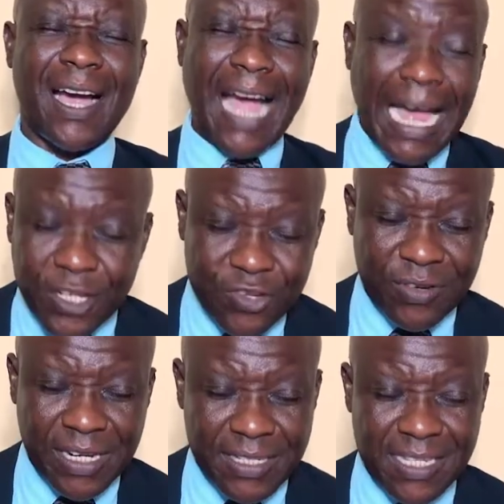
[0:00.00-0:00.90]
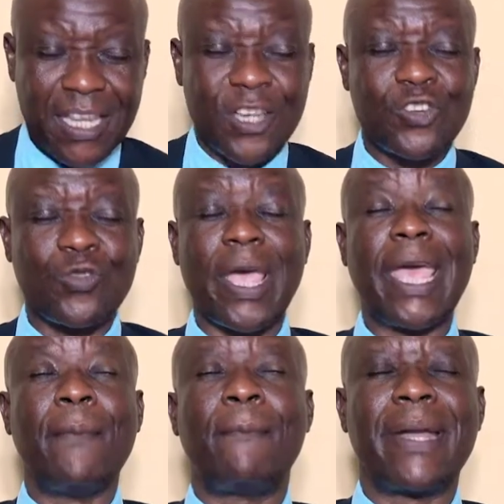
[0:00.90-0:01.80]
countries to
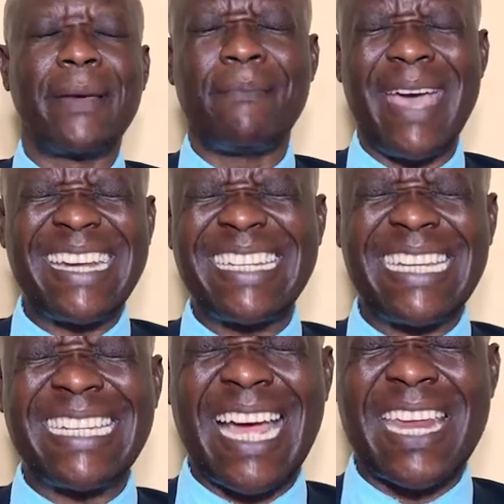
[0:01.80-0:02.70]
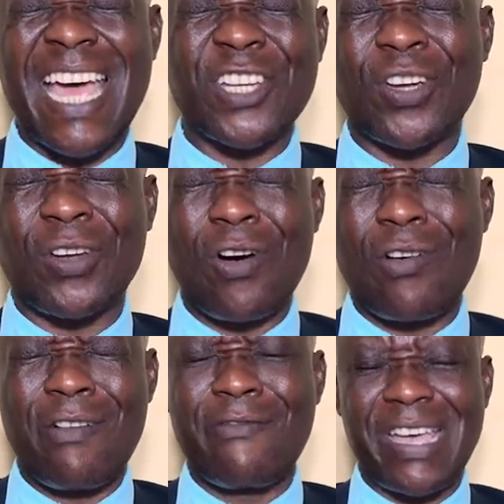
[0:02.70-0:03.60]
implement international
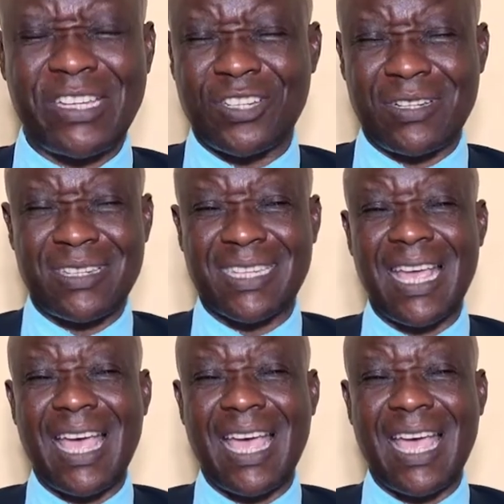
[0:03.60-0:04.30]
conventions